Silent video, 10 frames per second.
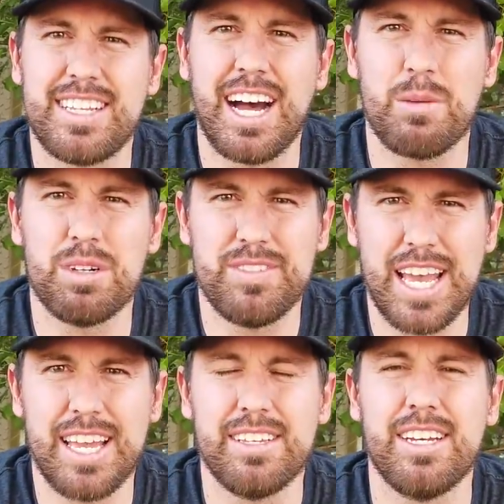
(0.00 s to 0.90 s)
time of
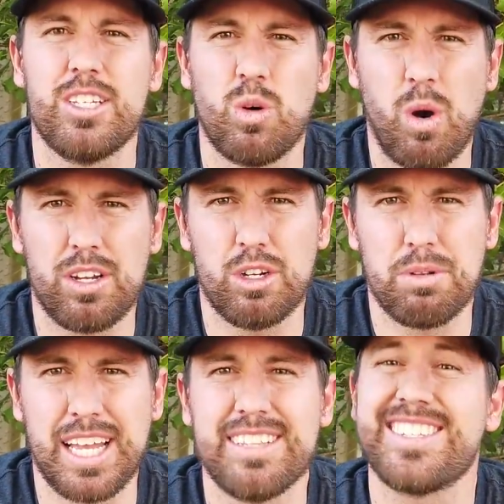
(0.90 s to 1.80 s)
day to water your
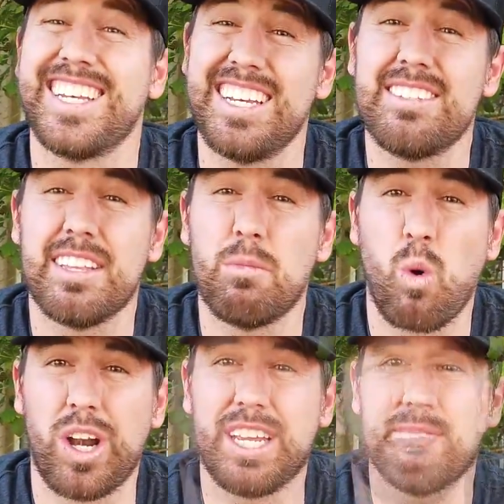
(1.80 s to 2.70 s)
plants, is in the
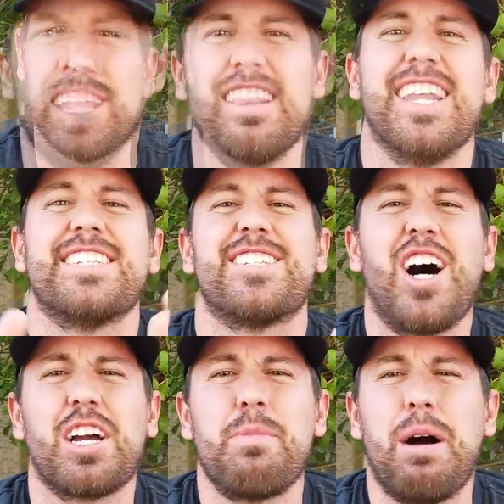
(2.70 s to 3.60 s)
morning. Let's
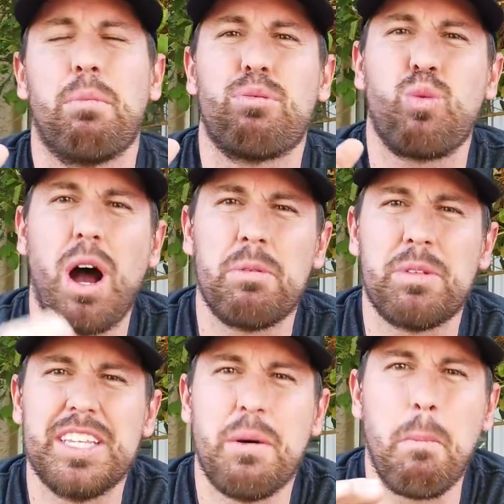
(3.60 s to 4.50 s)
talk about
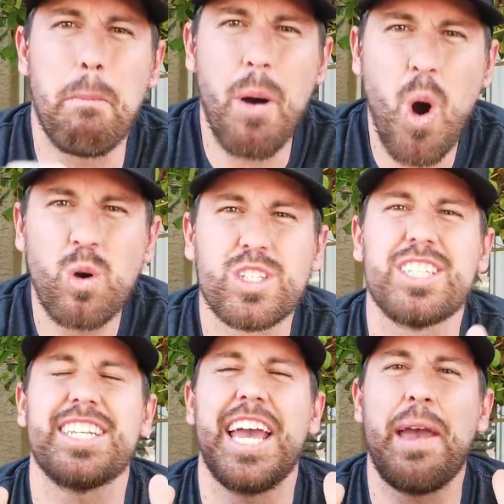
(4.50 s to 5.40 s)
probably the
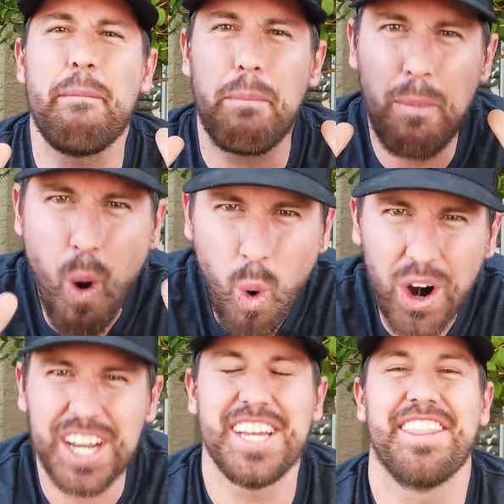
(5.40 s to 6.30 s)
most
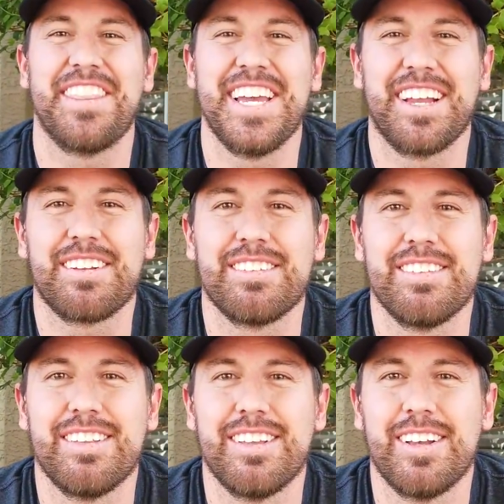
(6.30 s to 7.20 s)
important thing
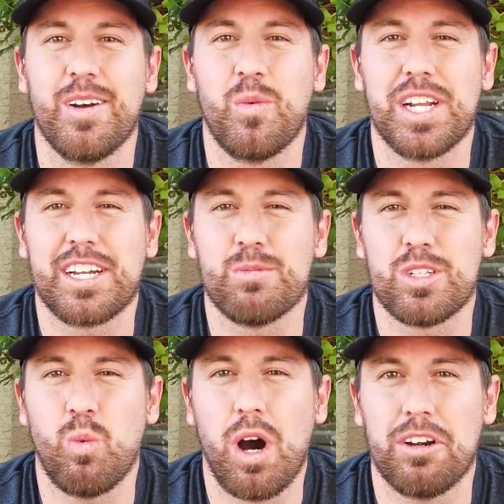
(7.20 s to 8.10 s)
when it comes
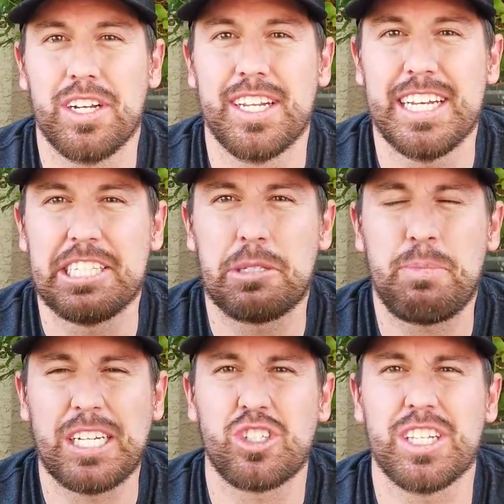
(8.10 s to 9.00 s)
to watering,
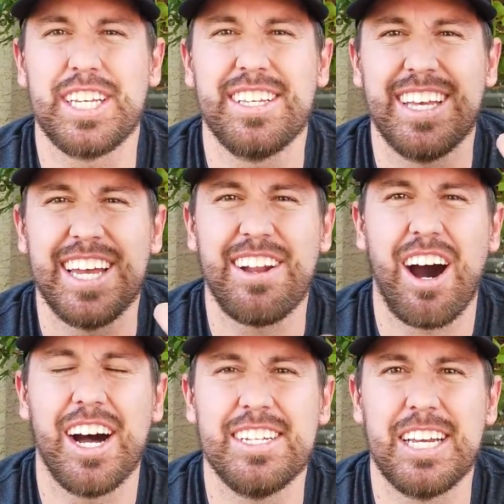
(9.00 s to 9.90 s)
especially in
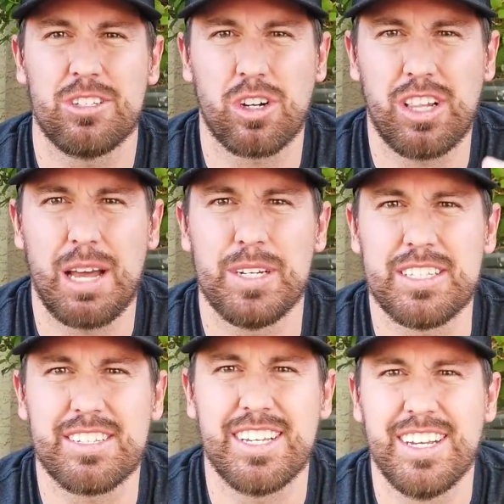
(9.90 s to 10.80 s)
hot desert
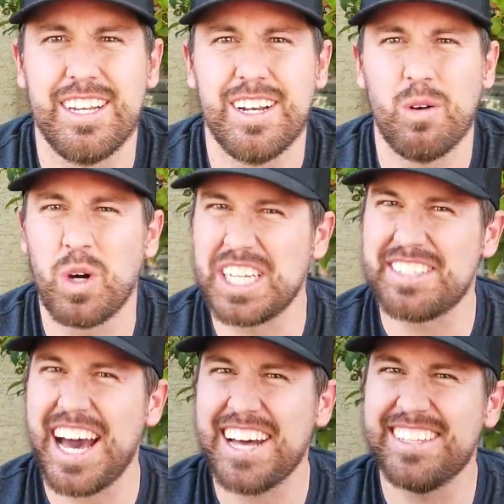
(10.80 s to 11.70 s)
climates. What is
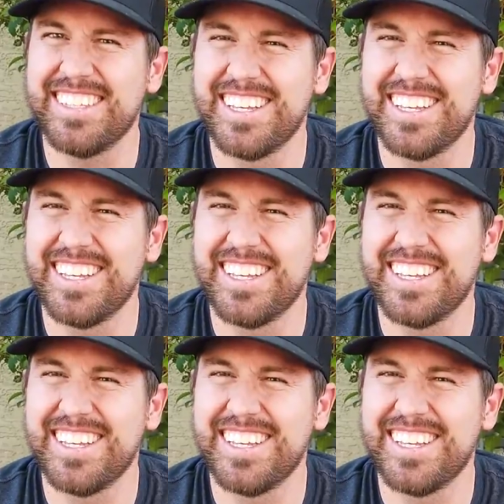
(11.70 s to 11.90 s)
that?